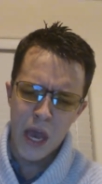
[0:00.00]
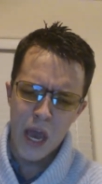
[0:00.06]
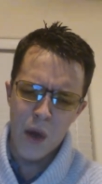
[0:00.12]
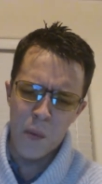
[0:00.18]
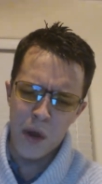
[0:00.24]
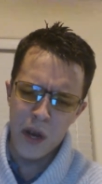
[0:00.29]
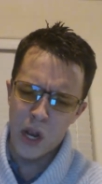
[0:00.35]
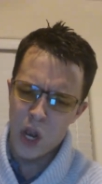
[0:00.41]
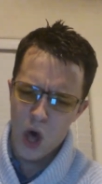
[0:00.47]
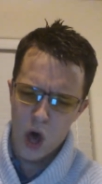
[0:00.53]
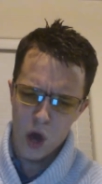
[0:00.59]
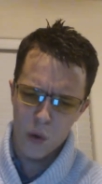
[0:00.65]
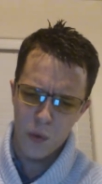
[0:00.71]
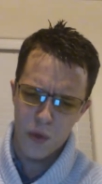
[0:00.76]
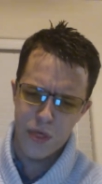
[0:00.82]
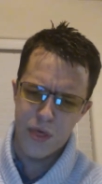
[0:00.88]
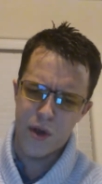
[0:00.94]
It went
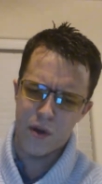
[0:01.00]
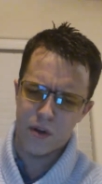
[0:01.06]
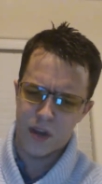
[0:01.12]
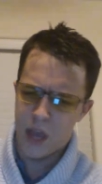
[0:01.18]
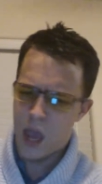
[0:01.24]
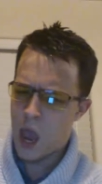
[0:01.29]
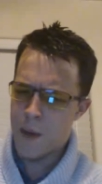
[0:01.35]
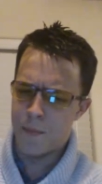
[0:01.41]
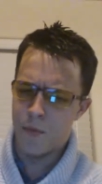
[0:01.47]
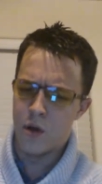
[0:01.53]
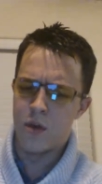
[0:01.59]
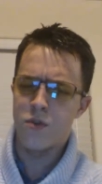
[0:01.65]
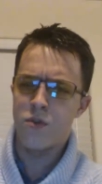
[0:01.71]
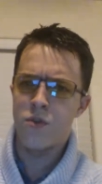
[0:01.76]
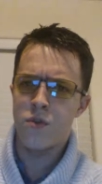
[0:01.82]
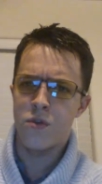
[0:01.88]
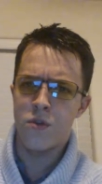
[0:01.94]
along with their
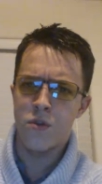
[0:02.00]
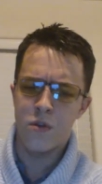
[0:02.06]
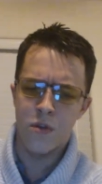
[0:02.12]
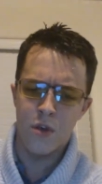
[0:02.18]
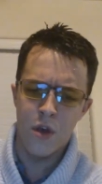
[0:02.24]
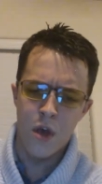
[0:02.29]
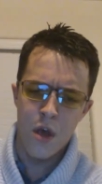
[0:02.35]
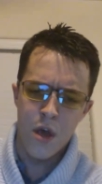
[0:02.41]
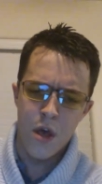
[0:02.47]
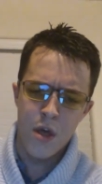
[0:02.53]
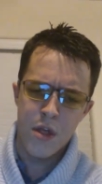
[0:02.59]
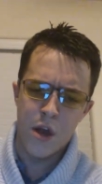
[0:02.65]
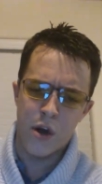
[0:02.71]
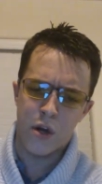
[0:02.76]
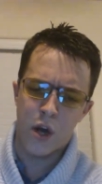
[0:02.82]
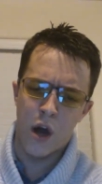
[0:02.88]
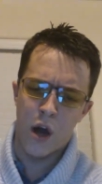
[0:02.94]
cameras,
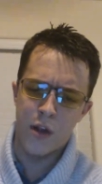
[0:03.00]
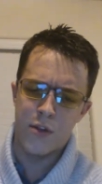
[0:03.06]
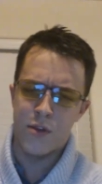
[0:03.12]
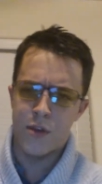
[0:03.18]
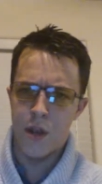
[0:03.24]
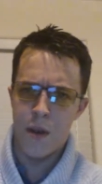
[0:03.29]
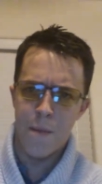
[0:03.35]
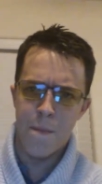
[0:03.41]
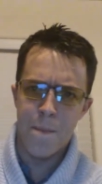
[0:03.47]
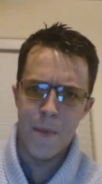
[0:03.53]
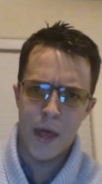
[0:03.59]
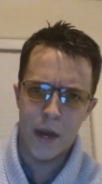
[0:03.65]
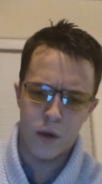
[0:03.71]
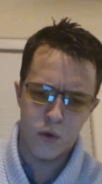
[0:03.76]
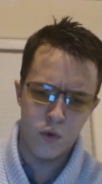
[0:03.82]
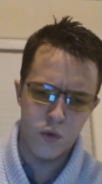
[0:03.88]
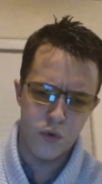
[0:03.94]
their constant
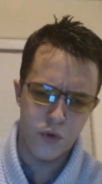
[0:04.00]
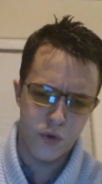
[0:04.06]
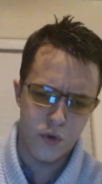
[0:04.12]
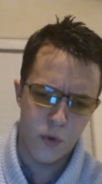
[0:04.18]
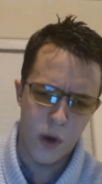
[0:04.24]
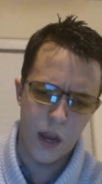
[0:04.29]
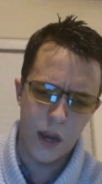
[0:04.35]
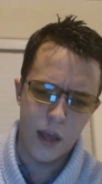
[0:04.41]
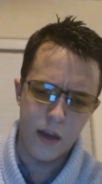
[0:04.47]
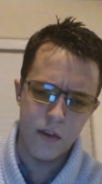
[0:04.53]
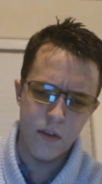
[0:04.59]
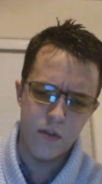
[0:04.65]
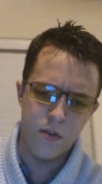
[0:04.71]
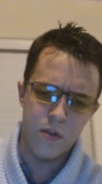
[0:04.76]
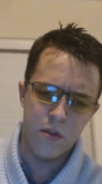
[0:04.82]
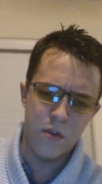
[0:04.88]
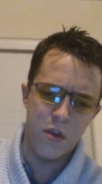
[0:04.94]
medical
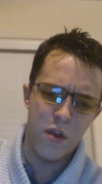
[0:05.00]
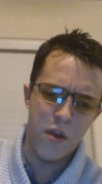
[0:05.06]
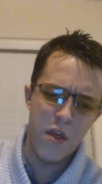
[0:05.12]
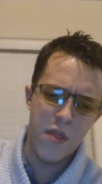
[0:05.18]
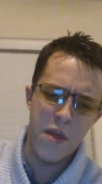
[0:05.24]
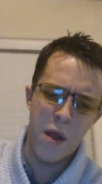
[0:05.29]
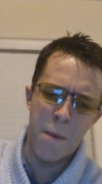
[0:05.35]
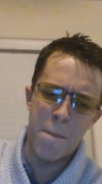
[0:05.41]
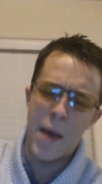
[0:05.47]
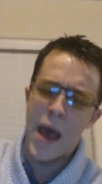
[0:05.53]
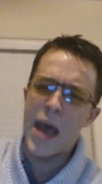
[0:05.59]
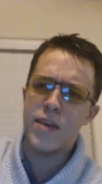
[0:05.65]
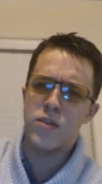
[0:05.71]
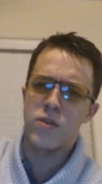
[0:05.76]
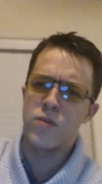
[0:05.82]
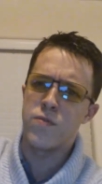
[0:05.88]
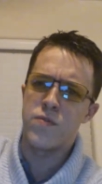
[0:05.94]
screenings, their
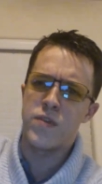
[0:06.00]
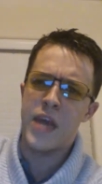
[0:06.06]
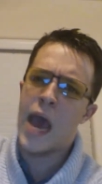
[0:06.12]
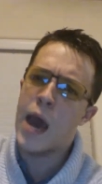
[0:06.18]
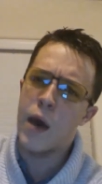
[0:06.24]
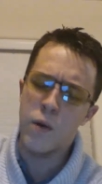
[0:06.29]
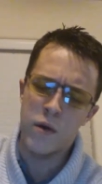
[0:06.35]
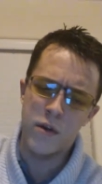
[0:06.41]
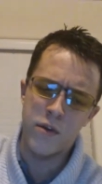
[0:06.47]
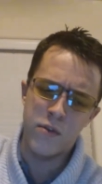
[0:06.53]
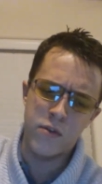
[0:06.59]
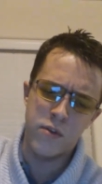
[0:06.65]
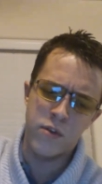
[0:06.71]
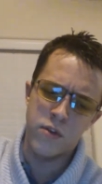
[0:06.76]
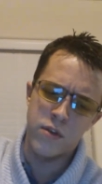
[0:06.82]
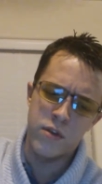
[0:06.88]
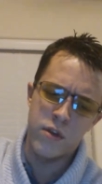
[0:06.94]
massive
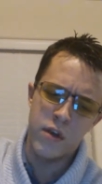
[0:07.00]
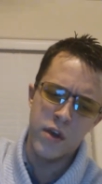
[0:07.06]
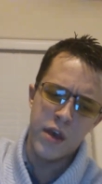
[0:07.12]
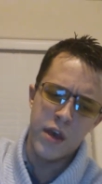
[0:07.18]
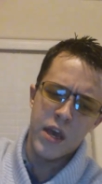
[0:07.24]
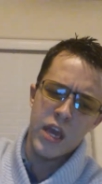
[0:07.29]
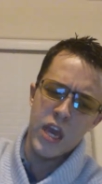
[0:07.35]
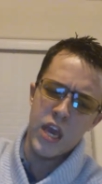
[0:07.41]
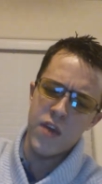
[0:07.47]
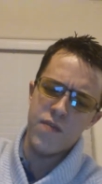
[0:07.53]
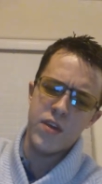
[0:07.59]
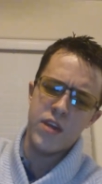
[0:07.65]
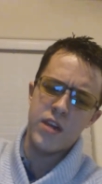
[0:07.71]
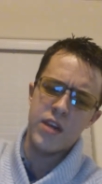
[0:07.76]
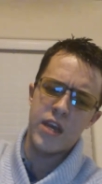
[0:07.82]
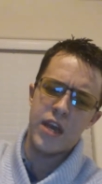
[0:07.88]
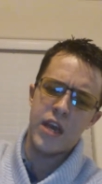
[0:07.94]
towers,
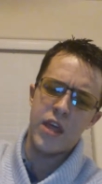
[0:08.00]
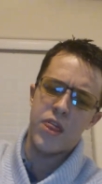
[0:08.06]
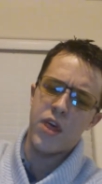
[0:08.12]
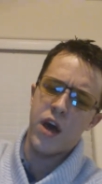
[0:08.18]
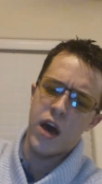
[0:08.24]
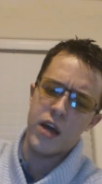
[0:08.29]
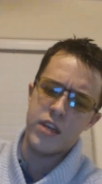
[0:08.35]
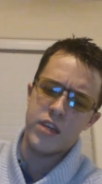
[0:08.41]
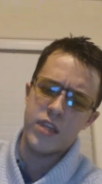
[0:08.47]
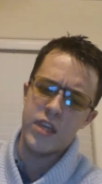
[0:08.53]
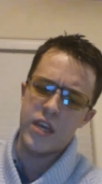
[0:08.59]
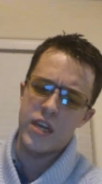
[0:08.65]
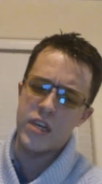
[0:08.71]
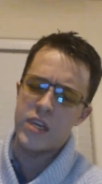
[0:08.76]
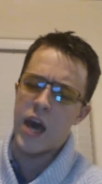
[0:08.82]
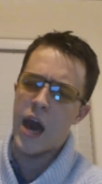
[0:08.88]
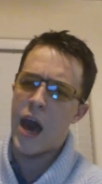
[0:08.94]
even, he thought, the
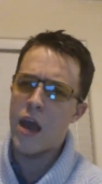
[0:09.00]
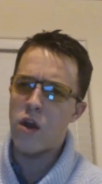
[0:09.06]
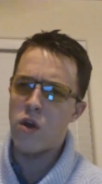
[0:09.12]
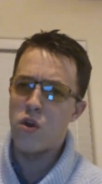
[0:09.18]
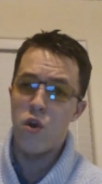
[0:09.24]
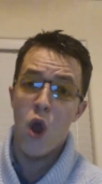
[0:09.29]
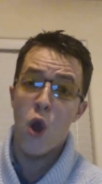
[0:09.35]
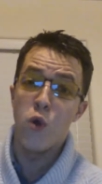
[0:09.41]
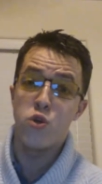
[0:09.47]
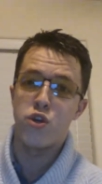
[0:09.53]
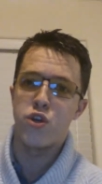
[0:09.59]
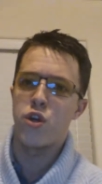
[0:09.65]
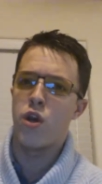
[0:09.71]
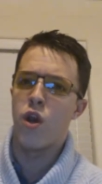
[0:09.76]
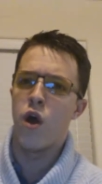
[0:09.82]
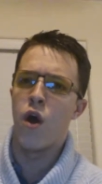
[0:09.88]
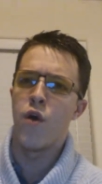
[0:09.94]
entire
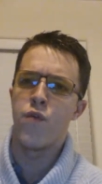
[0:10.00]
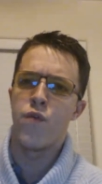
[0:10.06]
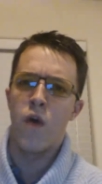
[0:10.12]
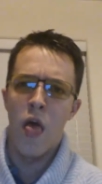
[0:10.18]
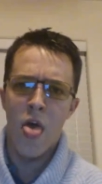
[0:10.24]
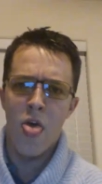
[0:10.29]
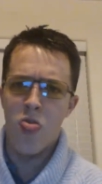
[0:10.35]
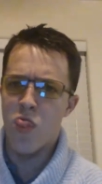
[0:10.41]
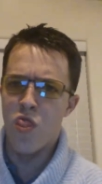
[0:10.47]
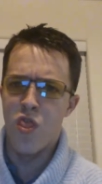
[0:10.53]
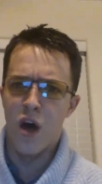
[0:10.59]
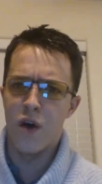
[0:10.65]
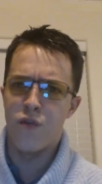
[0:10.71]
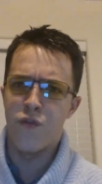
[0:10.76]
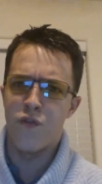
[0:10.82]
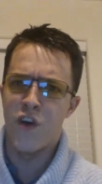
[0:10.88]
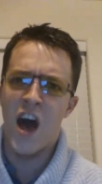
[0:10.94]
notion of the
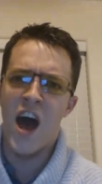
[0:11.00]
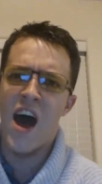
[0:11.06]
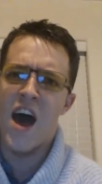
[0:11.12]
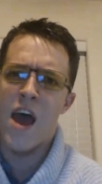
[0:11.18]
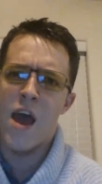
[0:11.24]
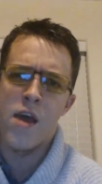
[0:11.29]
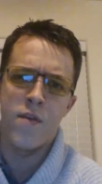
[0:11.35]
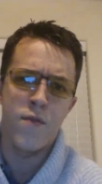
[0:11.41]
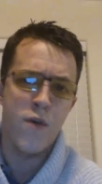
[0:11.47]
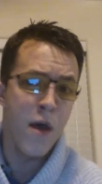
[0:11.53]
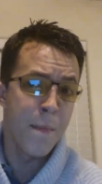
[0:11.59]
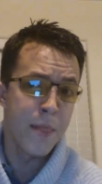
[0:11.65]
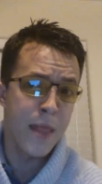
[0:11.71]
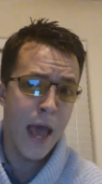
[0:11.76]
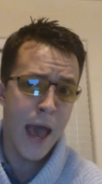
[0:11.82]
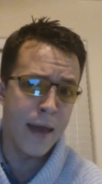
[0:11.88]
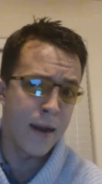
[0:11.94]
Five
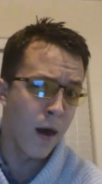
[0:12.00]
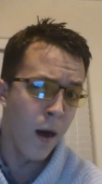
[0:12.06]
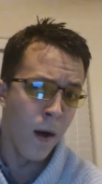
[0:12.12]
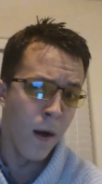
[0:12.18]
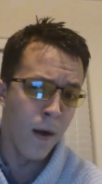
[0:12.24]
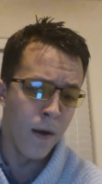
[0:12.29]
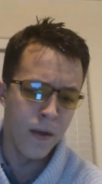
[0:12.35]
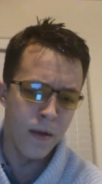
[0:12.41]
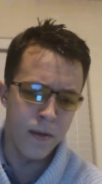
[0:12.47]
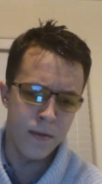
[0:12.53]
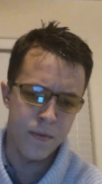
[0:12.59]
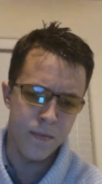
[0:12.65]
at all